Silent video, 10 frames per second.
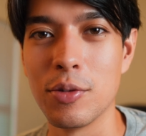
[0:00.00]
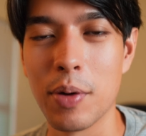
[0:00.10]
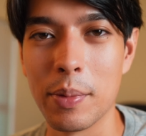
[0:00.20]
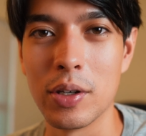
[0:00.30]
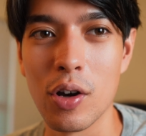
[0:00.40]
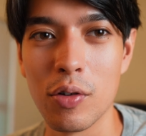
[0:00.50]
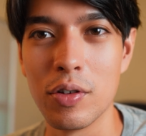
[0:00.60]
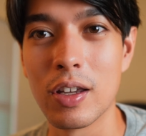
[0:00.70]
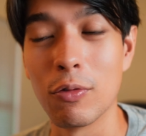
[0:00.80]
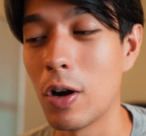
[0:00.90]
you probably know,
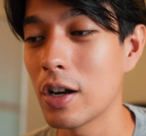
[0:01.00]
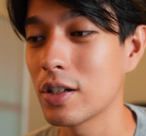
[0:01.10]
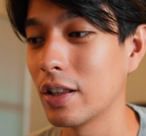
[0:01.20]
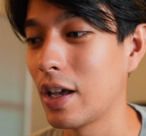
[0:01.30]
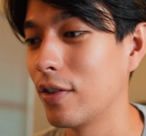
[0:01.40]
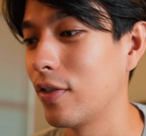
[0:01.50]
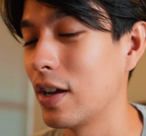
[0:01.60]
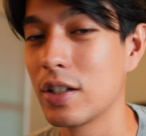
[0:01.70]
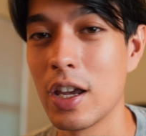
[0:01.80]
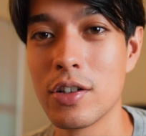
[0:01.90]
you can watch a lot of
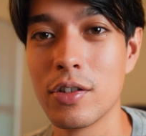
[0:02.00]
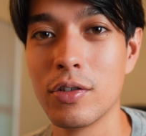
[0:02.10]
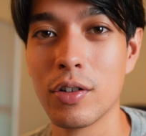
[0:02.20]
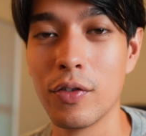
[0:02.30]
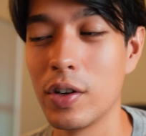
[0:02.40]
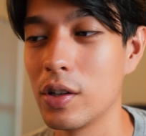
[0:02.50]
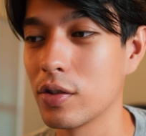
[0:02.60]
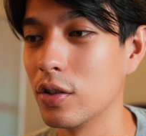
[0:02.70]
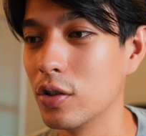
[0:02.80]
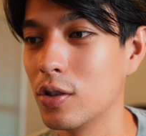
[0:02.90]
educational good videos
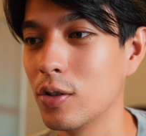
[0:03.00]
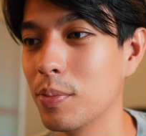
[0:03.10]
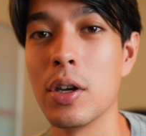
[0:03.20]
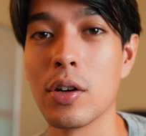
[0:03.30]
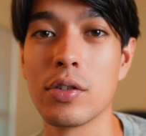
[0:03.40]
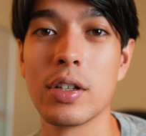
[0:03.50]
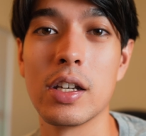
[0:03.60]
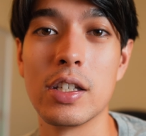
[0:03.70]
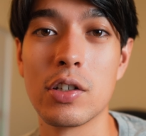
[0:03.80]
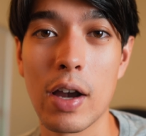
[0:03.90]
on YouTube, but you can also
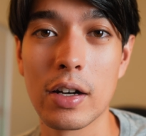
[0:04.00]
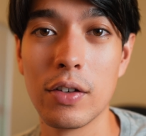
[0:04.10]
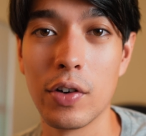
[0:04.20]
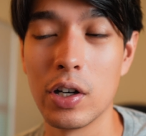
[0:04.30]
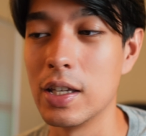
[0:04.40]
get distracted very